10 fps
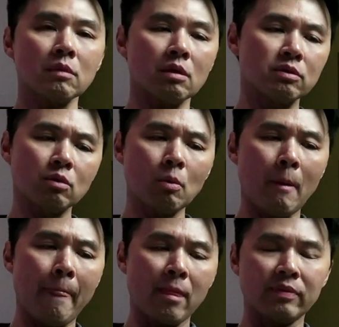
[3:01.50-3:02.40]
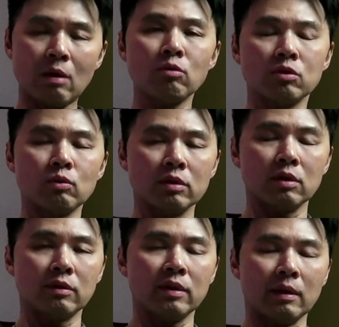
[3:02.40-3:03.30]
So that was a really
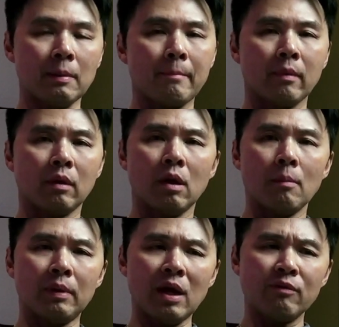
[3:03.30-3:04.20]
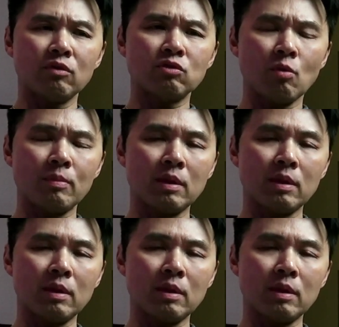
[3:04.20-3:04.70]
good thing. But after so many